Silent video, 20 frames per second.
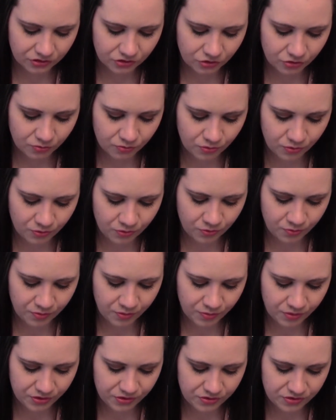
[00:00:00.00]
Your room
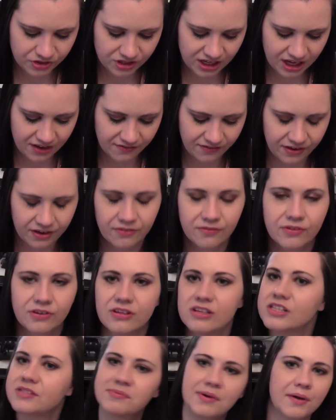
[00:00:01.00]
will usually have like a
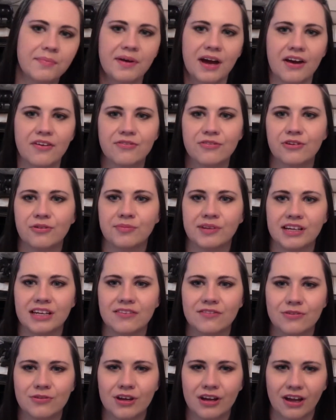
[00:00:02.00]
really small bathroom. Like
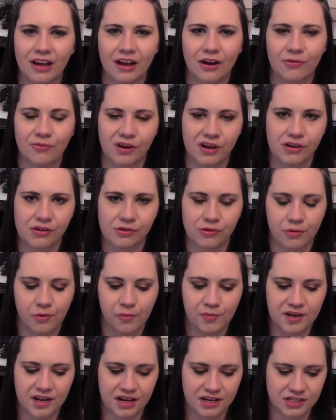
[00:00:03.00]
if you get like a regular
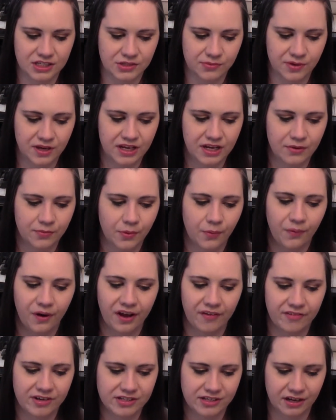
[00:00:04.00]
room and not a suite, it won't
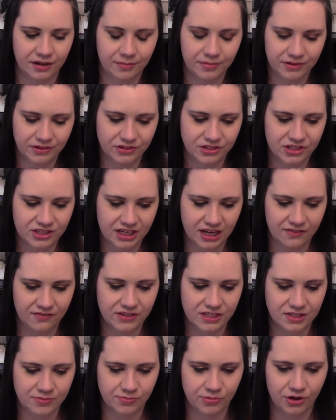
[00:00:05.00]
have a tub. It'll just have
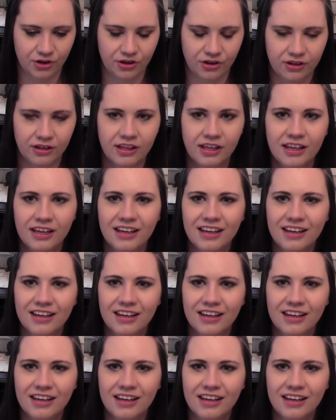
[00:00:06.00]
a small